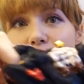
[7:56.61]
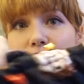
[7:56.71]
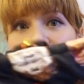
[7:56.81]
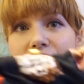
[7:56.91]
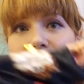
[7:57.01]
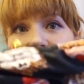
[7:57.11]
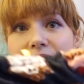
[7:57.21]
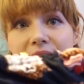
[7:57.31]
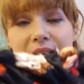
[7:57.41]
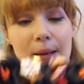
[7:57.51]
stretches,
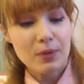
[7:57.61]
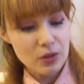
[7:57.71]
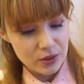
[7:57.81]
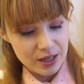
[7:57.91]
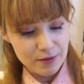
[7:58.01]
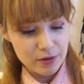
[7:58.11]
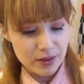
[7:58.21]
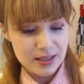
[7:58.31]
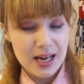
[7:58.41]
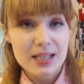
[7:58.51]
it adapts to several
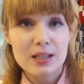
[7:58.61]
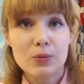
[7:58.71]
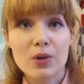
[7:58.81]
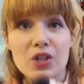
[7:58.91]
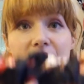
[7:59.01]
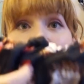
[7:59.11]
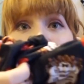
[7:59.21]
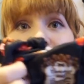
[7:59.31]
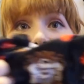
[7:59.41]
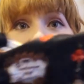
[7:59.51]
sizes, which
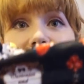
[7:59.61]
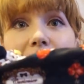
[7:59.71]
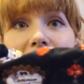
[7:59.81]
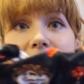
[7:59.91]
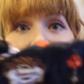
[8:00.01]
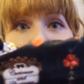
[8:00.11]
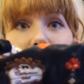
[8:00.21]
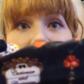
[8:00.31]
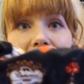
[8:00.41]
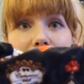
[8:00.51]
plus size Lolitas
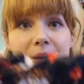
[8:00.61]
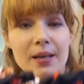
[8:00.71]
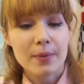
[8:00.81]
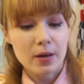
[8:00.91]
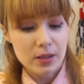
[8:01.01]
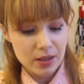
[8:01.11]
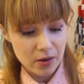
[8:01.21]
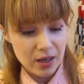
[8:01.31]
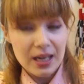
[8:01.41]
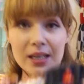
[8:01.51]
will be happy about.
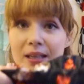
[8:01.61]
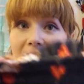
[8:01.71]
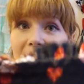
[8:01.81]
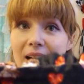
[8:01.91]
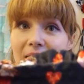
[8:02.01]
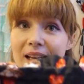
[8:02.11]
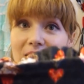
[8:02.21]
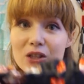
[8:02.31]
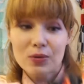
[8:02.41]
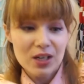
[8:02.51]
So you can
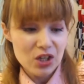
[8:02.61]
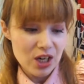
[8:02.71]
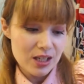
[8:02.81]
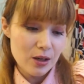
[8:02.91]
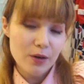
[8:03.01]
stretch it so